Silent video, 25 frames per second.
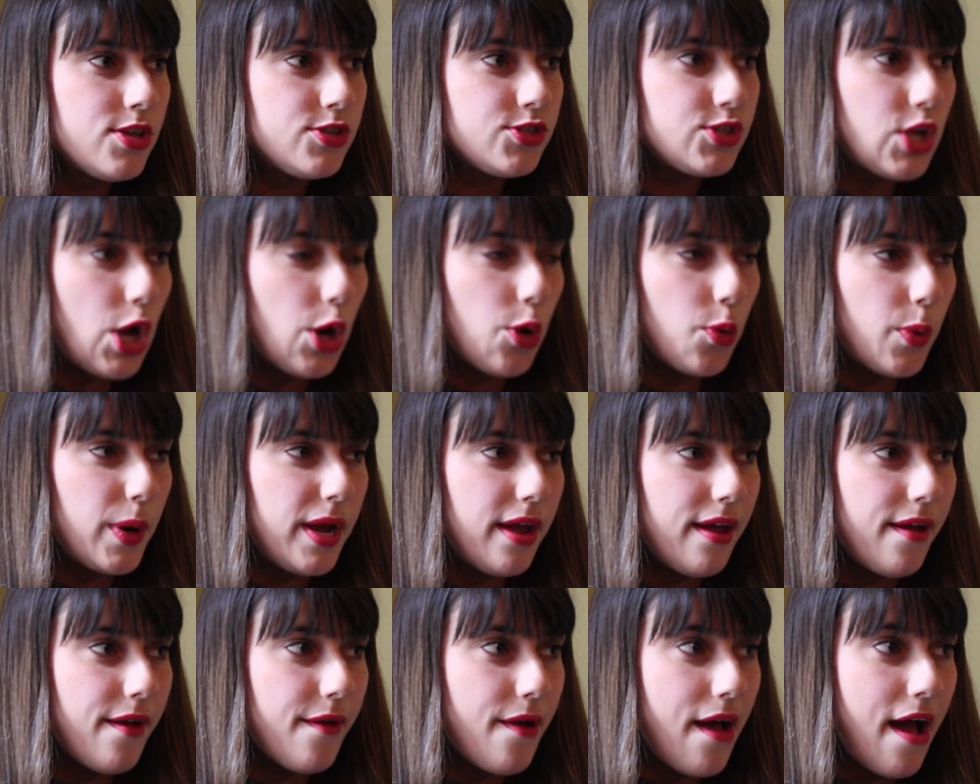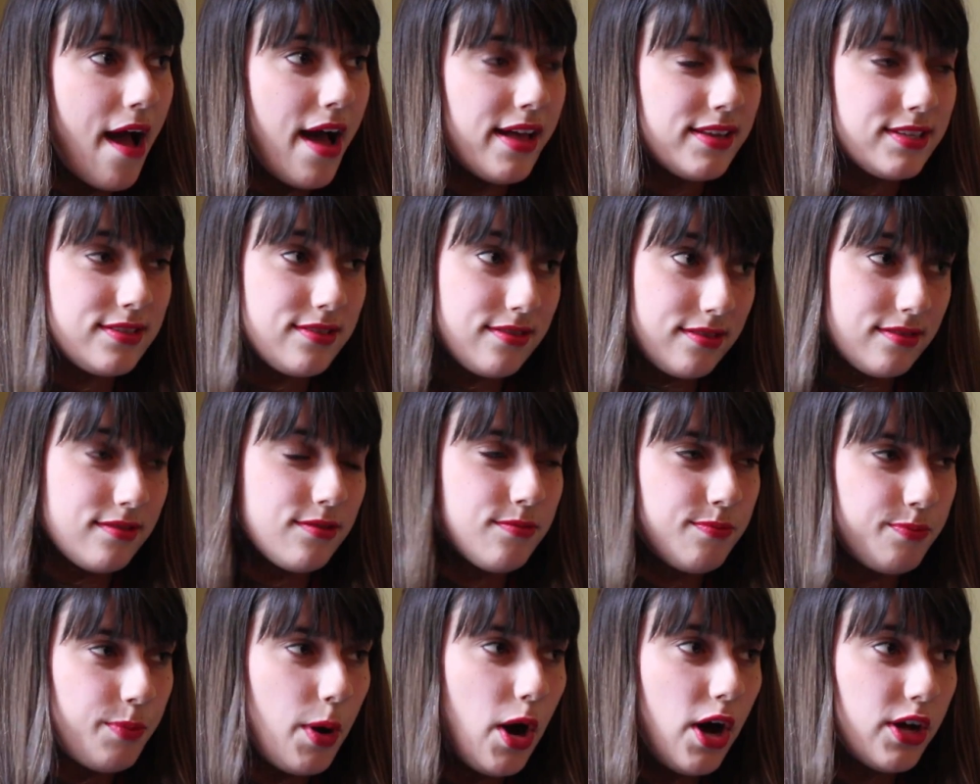So as
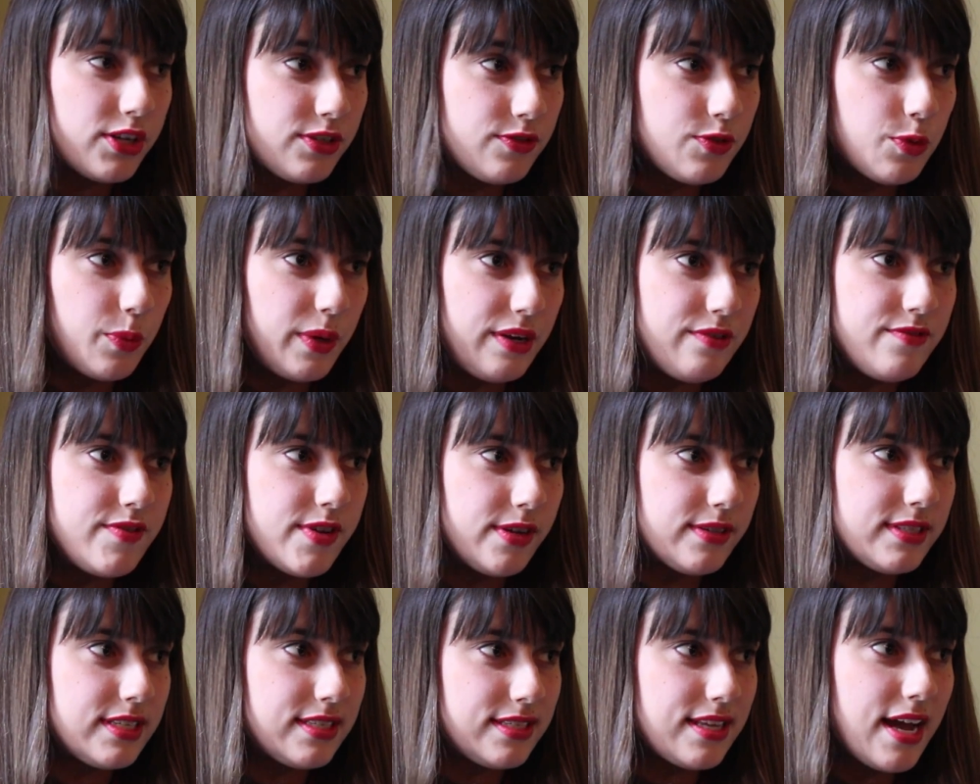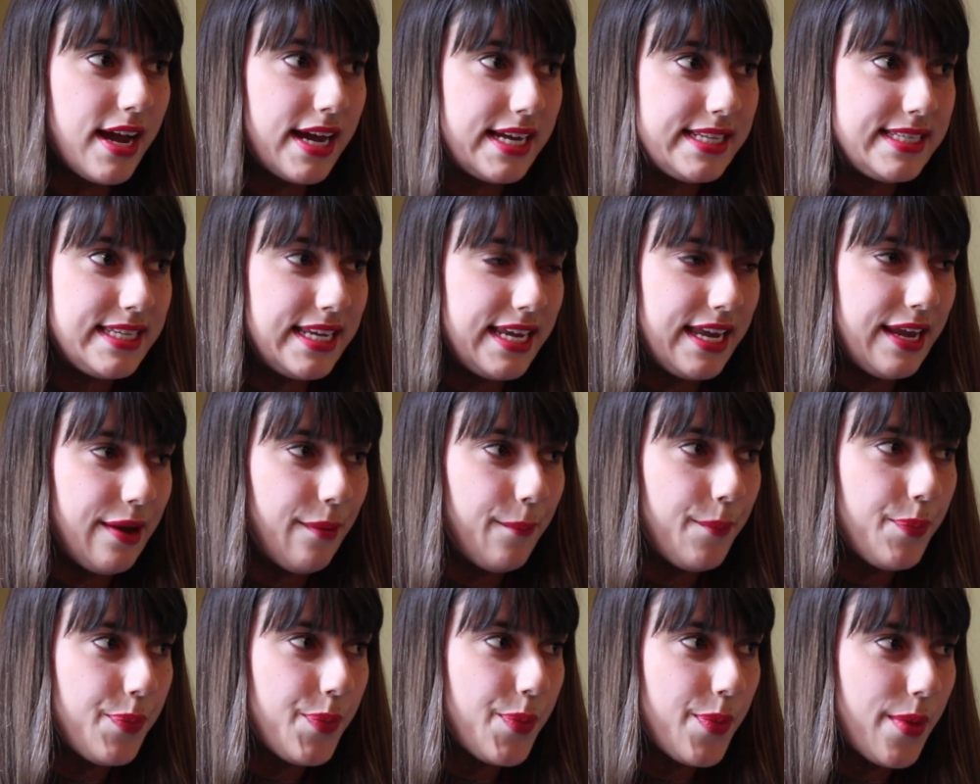part of the Winfield
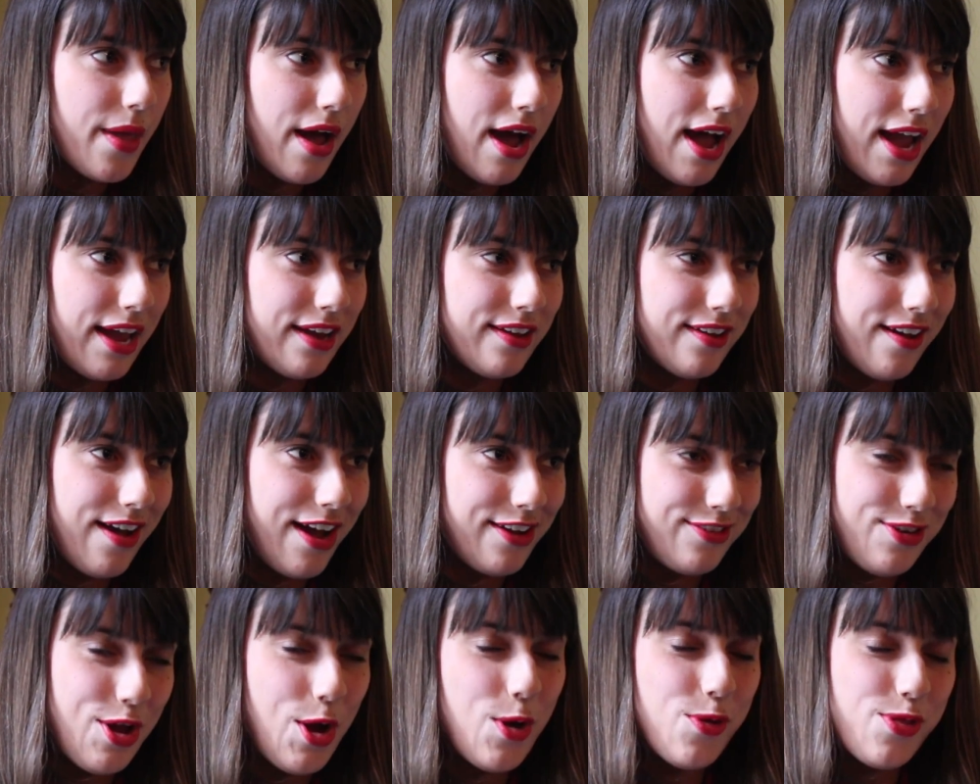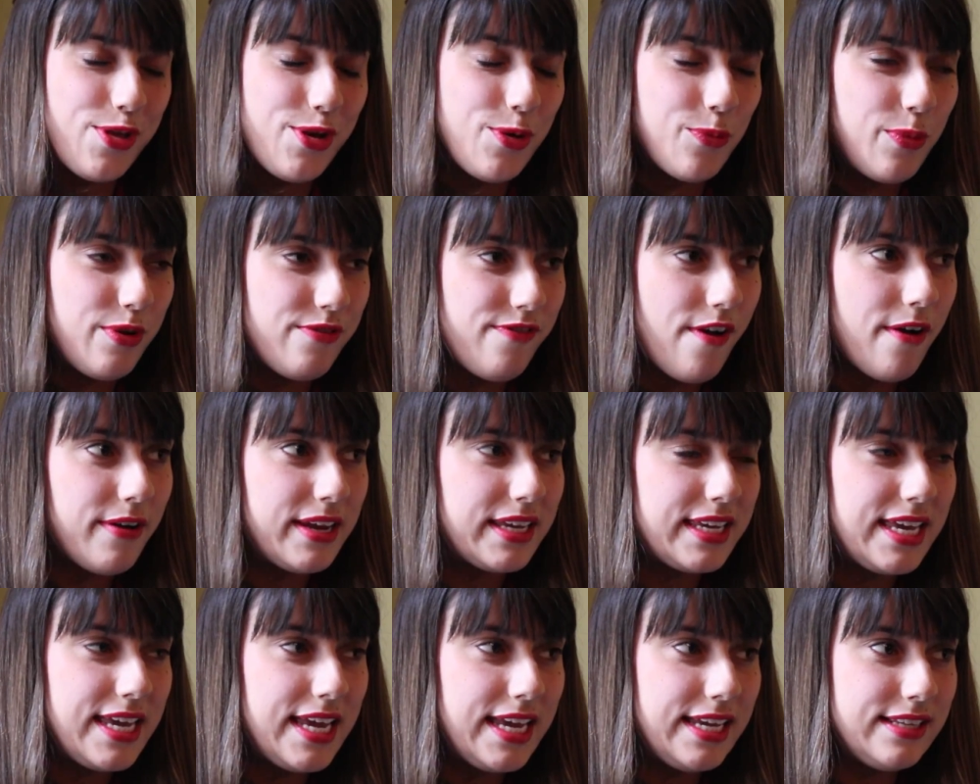Society, I know that we're
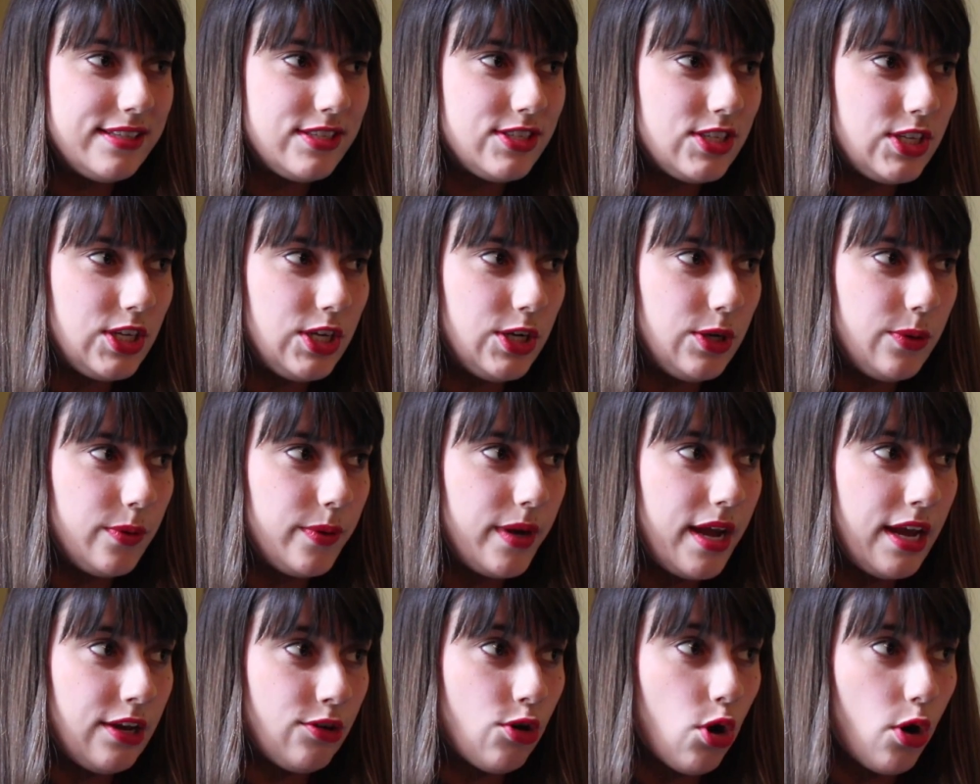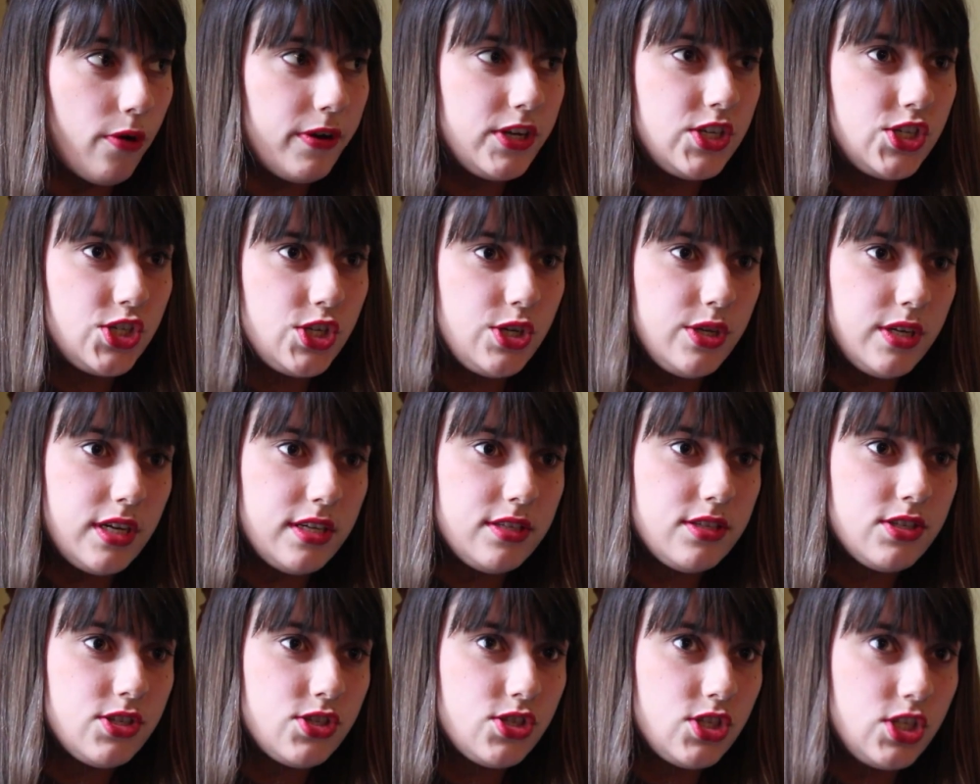very keen to encourage
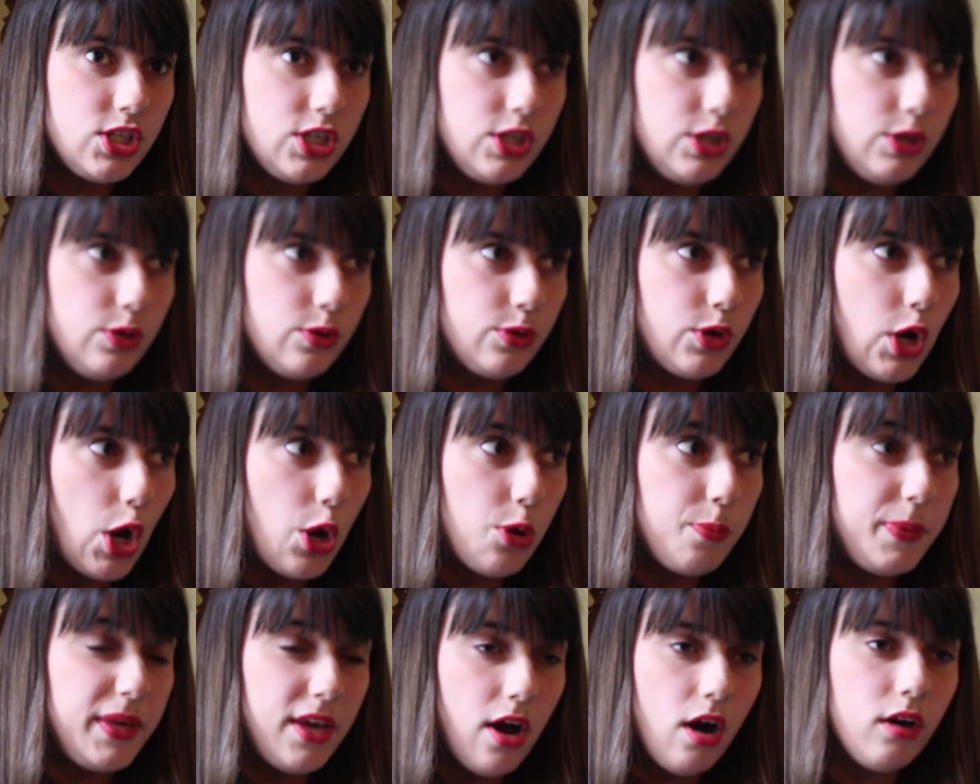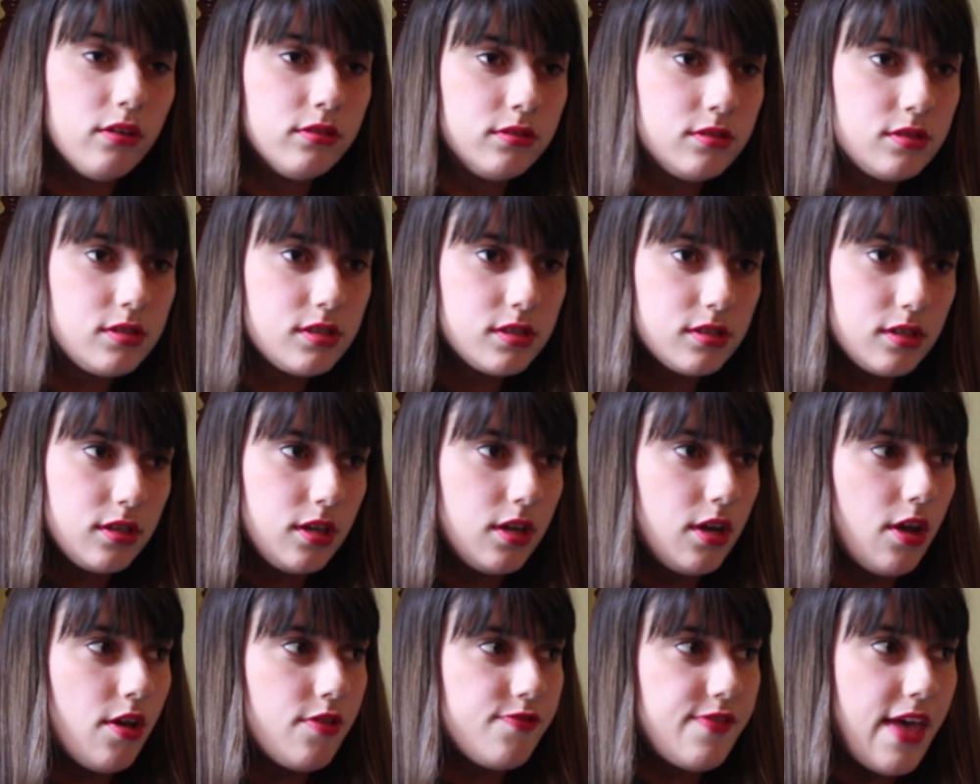students to go beyond
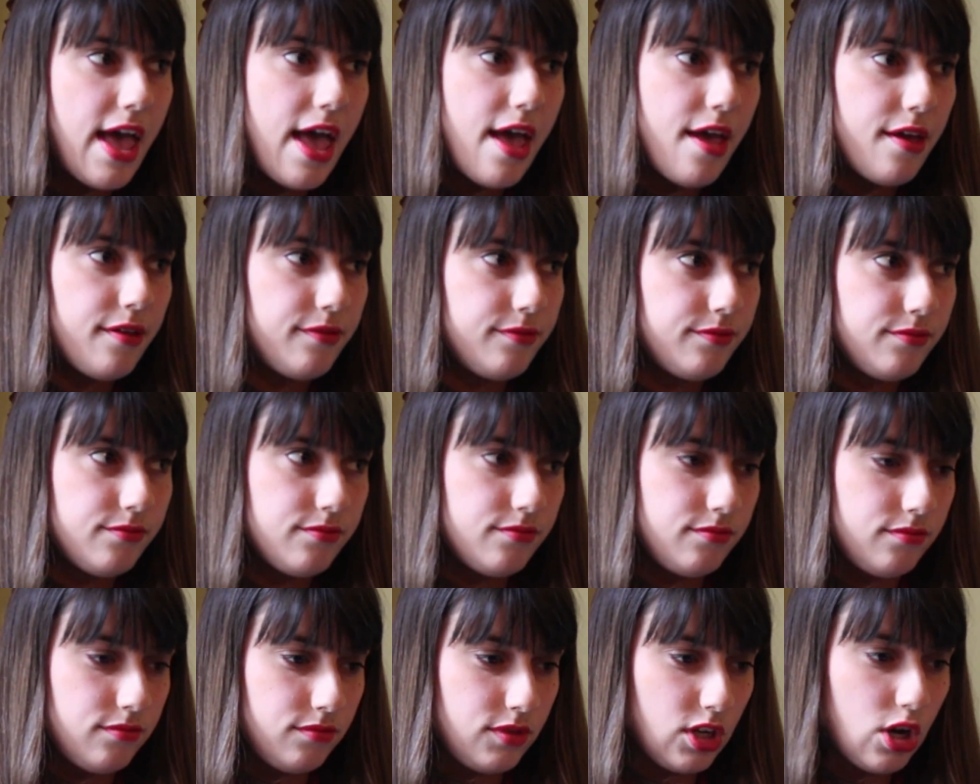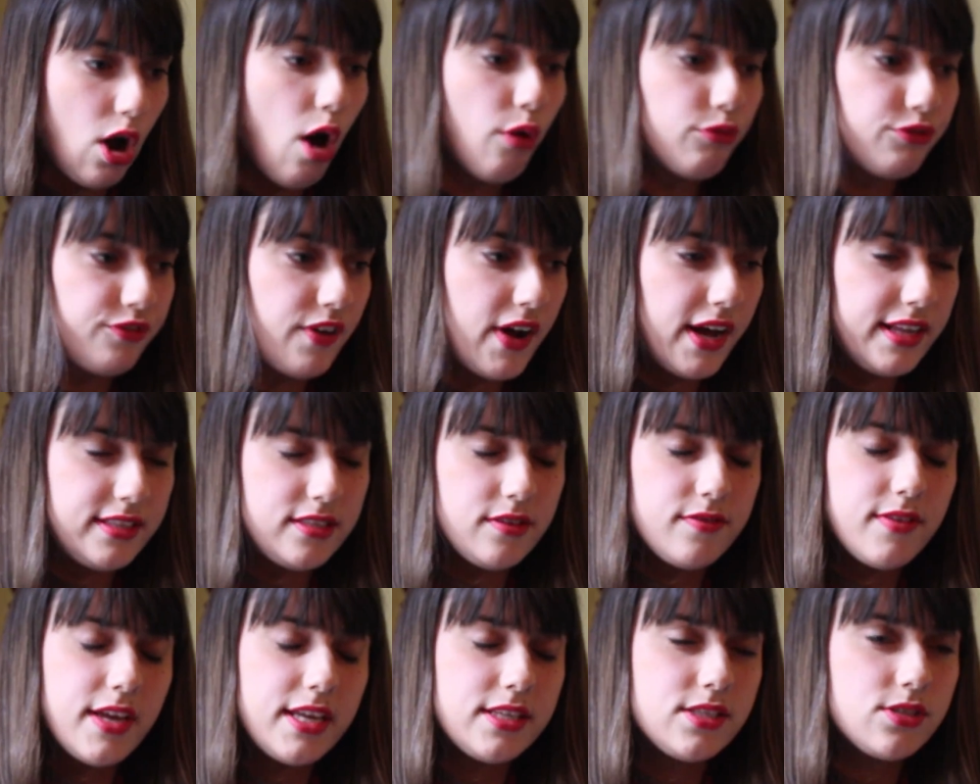the
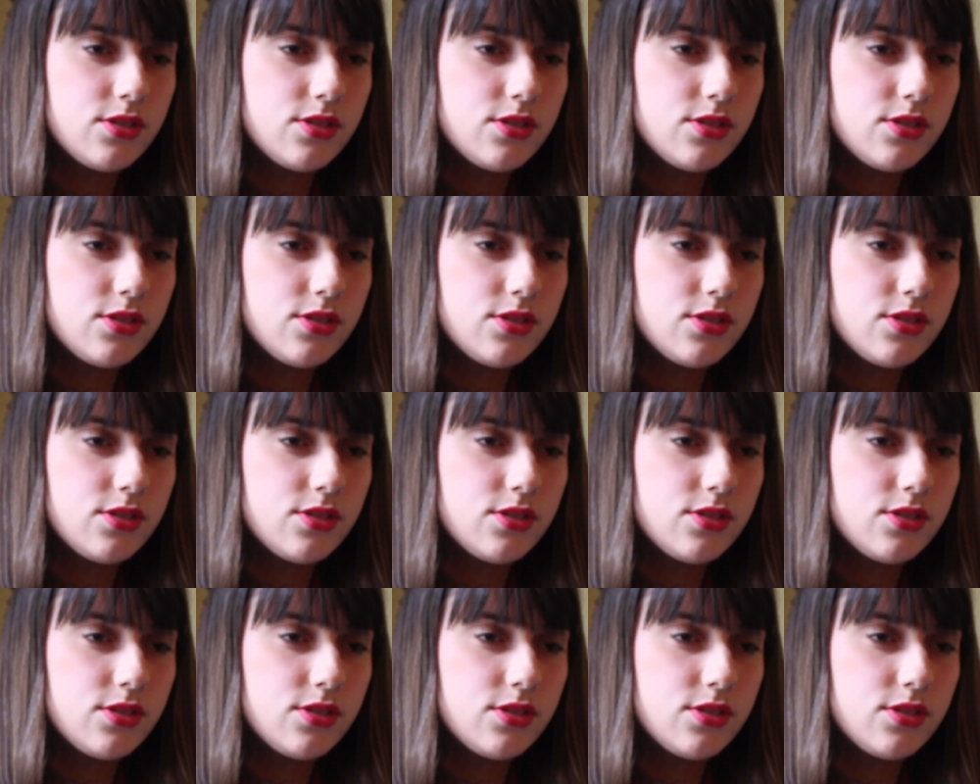confines of their